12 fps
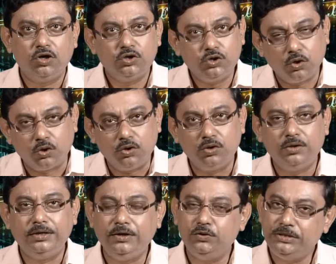So
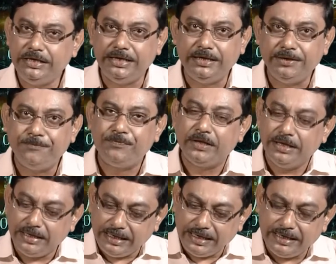you see
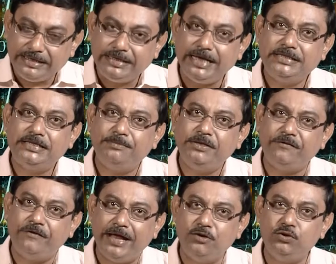it takes up the
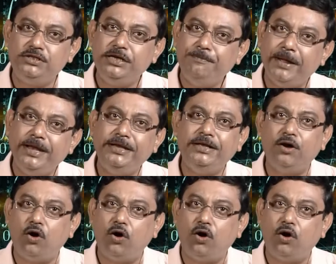values depending